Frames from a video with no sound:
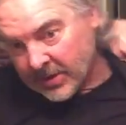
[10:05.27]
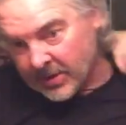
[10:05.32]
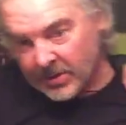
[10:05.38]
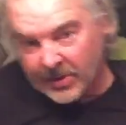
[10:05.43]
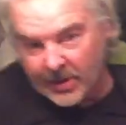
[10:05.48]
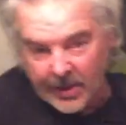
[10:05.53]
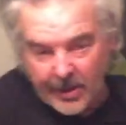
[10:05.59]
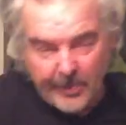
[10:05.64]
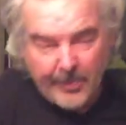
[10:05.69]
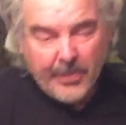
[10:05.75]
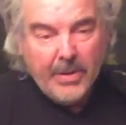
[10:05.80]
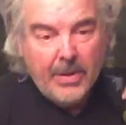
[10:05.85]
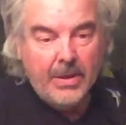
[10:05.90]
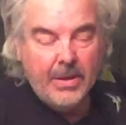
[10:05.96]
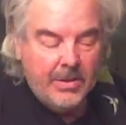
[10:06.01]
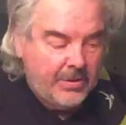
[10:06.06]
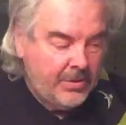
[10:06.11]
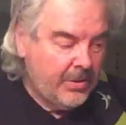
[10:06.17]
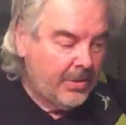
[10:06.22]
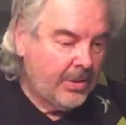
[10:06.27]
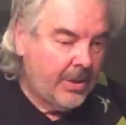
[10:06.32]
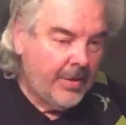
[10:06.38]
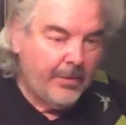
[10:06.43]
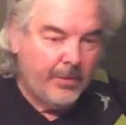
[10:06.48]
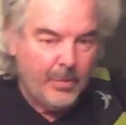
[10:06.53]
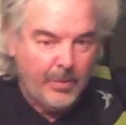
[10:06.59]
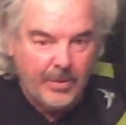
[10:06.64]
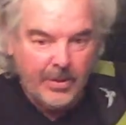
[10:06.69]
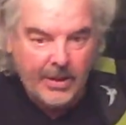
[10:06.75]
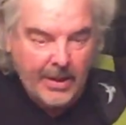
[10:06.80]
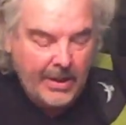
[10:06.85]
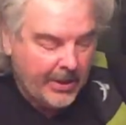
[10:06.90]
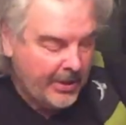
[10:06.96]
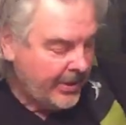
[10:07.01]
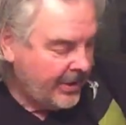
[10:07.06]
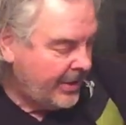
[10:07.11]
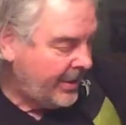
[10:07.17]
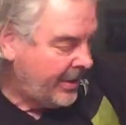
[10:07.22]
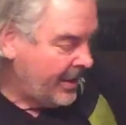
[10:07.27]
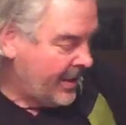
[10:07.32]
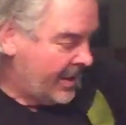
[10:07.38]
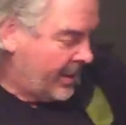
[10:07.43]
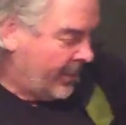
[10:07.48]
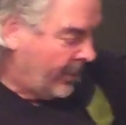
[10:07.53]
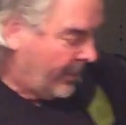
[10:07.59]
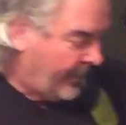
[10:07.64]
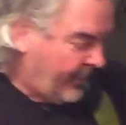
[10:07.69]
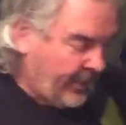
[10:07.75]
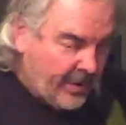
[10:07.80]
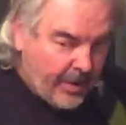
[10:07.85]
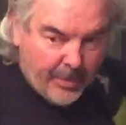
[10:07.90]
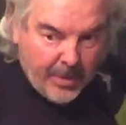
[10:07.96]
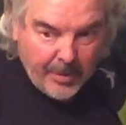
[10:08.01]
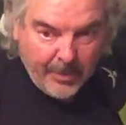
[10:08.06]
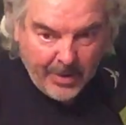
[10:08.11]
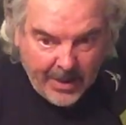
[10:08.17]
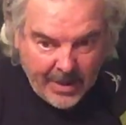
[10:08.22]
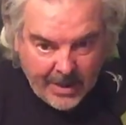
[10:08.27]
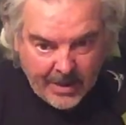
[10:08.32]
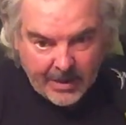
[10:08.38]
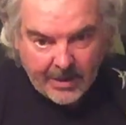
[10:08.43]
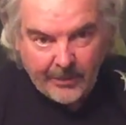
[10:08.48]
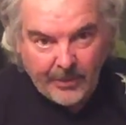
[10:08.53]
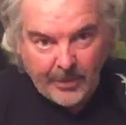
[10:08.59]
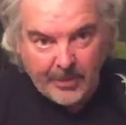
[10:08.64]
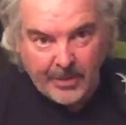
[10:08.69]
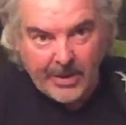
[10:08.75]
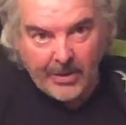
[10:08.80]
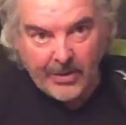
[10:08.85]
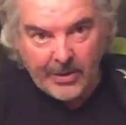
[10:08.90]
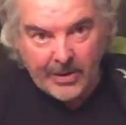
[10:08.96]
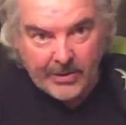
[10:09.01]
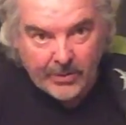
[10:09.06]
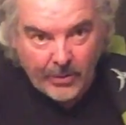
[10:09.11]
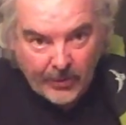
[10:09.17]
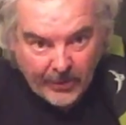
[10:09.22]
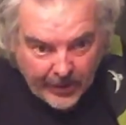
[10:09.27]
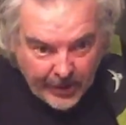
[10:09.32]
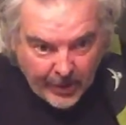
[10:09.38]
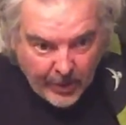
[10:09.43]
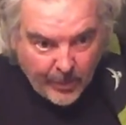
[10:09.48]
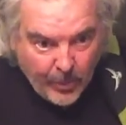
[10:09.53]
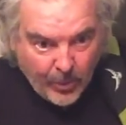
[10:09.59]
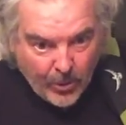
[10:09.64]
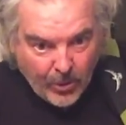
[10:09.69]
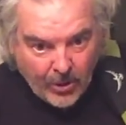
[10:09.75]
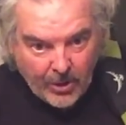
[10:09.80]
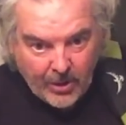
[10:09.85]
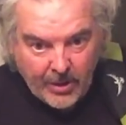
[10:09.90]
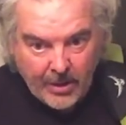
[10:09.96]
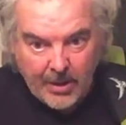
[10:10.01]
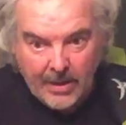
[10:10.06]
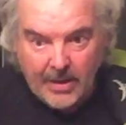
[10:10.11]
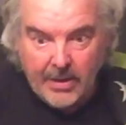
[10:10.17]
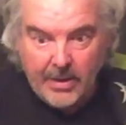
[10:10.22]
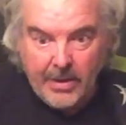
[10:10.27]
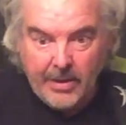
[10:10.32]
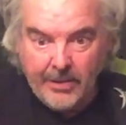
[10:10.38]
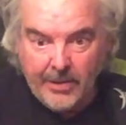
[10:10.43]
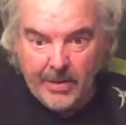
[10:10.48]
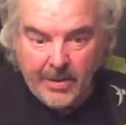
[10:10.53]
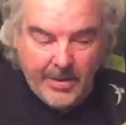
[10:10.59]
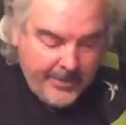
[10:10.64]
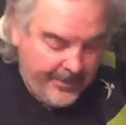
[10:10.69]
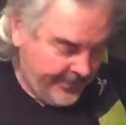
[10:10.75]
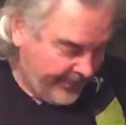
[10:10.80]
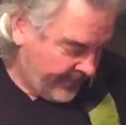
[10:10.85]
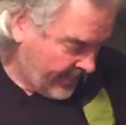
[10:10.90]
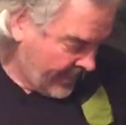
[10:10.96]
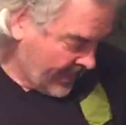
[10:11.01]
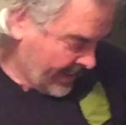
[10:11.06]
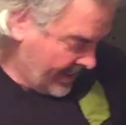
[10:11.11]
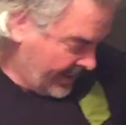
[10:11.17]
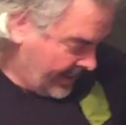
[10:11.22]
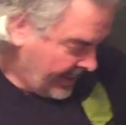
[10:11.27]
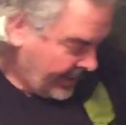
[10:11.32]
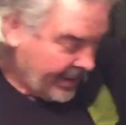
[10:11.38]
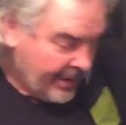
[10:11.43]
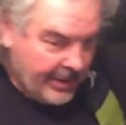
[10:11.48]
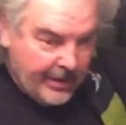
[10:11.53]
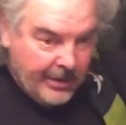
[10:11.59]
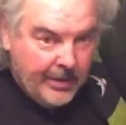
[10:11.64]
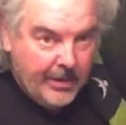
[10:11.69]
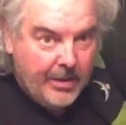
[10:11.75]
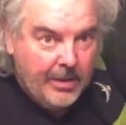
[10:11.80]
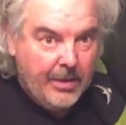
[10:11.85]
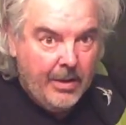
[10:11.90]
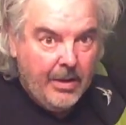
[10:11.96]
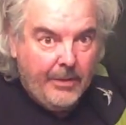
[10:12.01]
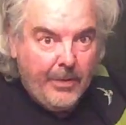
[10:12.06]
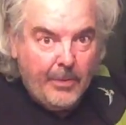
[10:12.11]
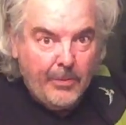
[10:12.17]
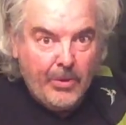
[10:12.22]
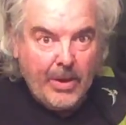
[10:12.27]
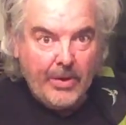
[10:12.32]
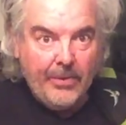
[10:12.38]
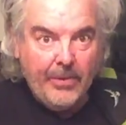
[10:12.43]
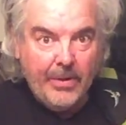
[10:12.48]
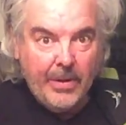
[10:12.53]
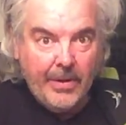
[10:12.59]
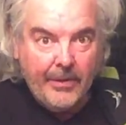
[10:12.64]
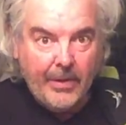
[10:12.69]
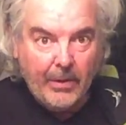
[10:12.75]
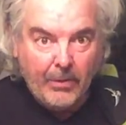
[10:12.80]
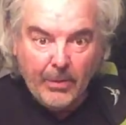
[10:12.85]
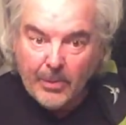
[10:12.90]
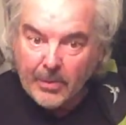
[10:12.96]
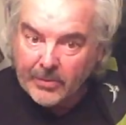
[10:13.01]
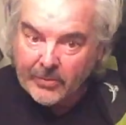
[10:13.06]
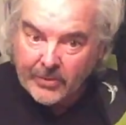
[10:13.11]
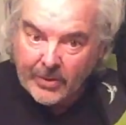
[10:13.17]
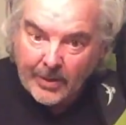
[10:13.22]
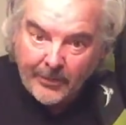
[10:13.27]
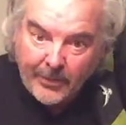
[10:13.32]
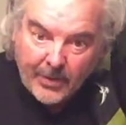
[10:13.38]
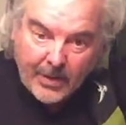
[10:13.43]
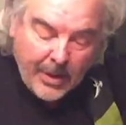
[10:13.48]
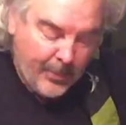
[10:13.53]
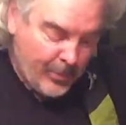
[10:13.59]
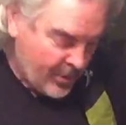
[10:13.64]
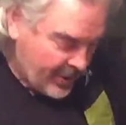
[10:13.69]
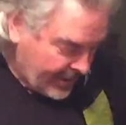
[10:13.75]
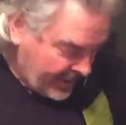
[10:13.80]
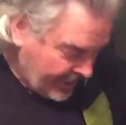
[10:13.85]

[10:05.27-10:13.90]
its shape. It's still comfortable to carry. It would fit on my bag if I'm carrying it through the airport. And if I'm traveling, I've got room to stuff a lot more